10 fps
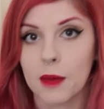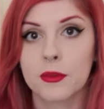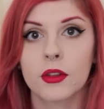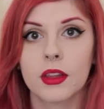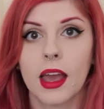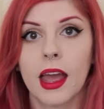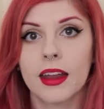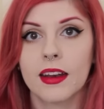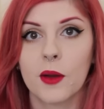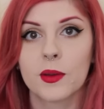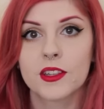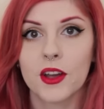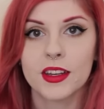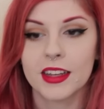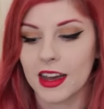absolutely hate how it
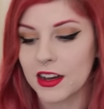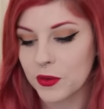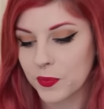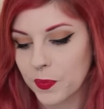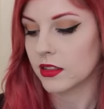turned out.